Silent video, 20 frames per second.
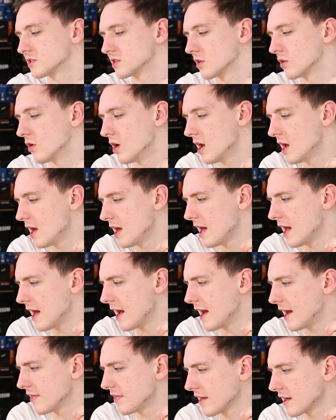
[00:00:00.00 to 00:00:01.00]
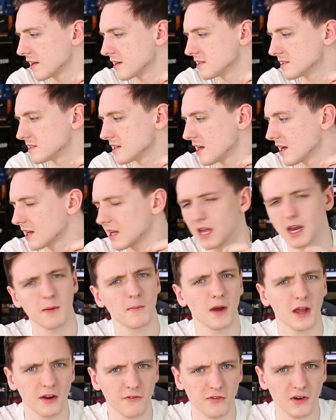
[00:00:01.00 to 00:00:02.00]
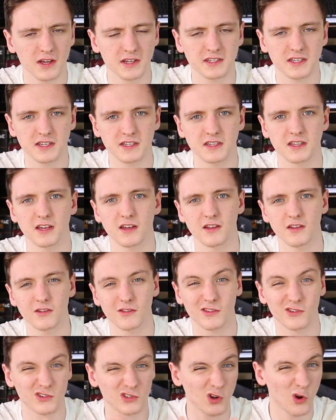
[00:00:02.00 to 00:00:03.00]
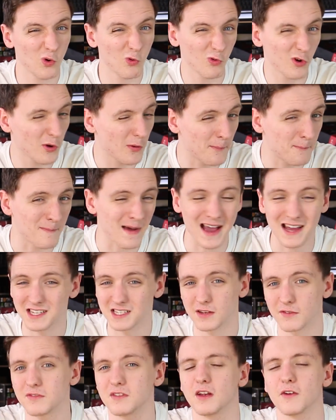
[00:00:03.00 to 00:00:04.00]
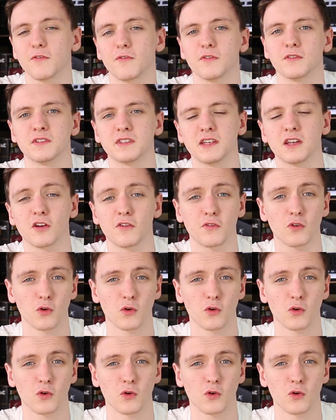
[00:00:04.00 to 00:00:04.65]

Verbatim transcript: So uh, that is uh, kind of my advice, is that there's no real massive difference here.